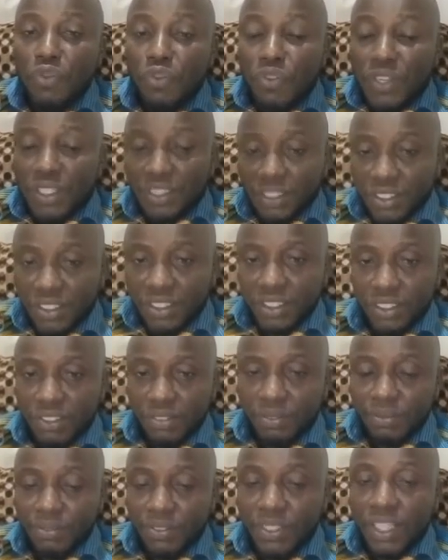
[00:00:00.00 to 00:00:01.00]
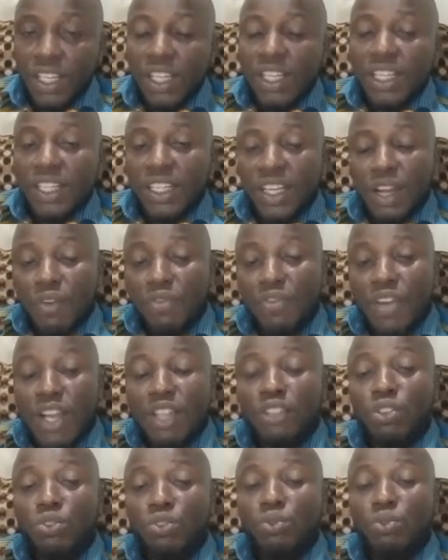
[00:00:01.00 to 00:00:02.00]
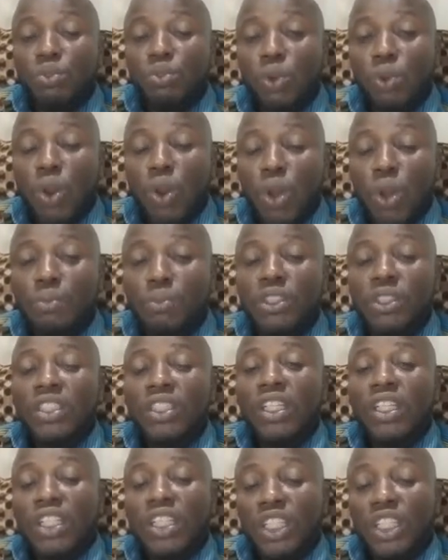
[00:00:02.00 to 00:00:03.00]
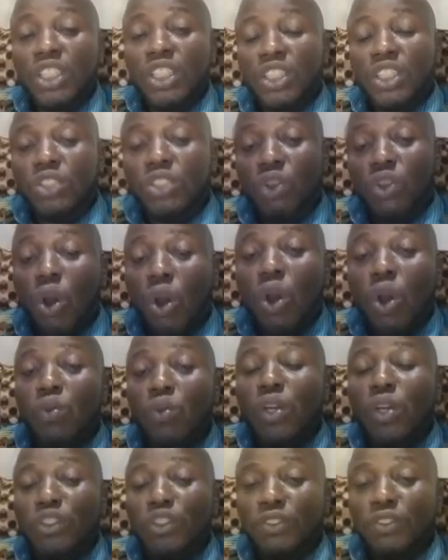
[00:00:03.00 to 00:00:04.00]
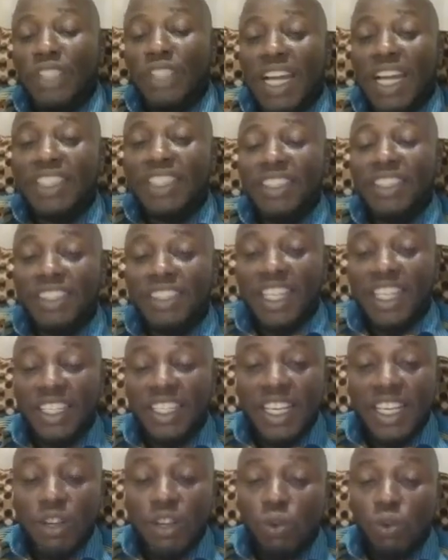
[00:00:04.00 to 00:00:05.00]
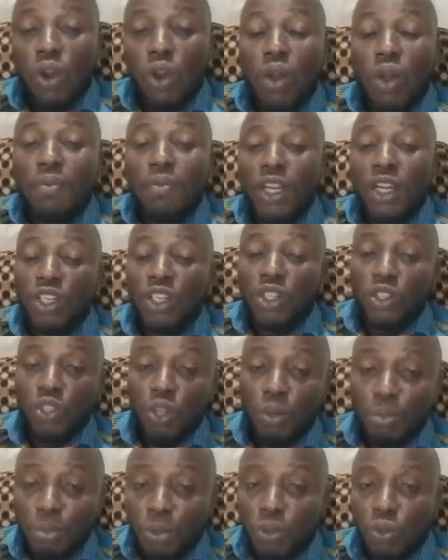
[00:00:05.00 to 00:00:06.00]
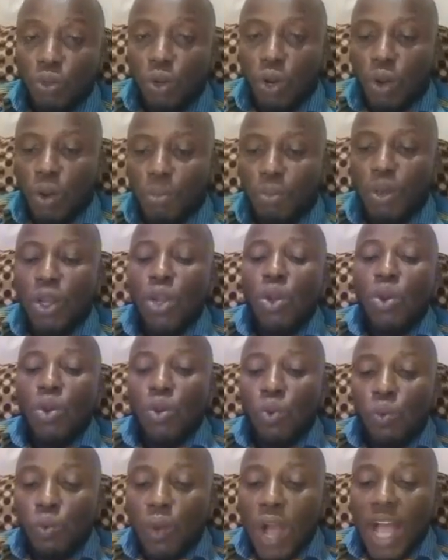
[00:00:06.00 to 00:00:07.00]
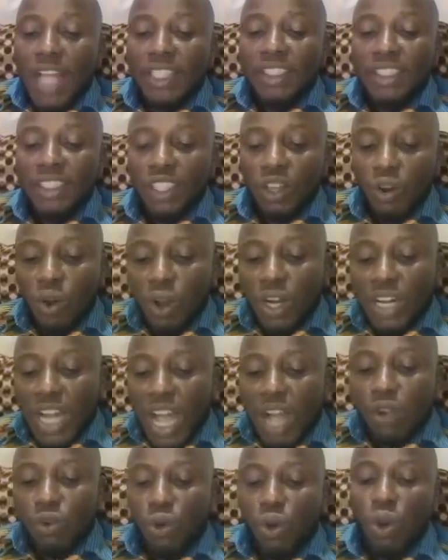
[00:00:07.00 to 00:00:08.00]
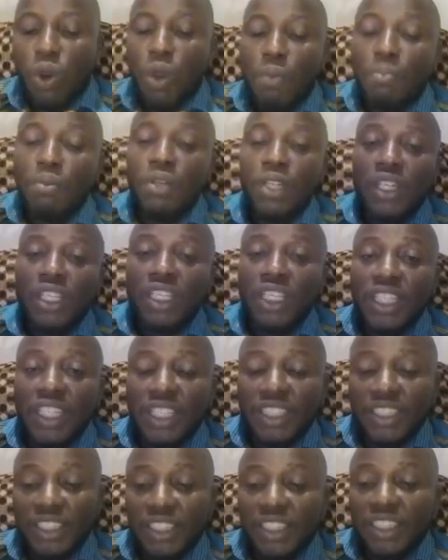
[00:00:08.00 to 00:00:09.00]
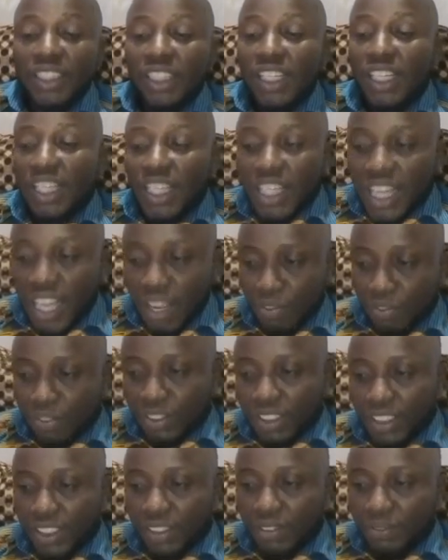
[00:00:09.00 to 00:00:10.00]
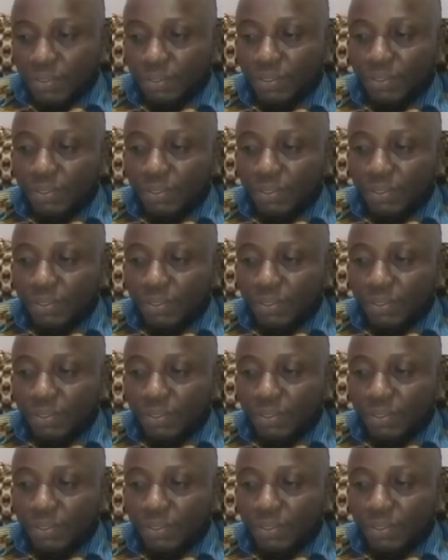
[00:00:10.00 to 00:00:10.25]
filled. The first two columns is always filled. That is the K column and the W column, whilst the other column is left.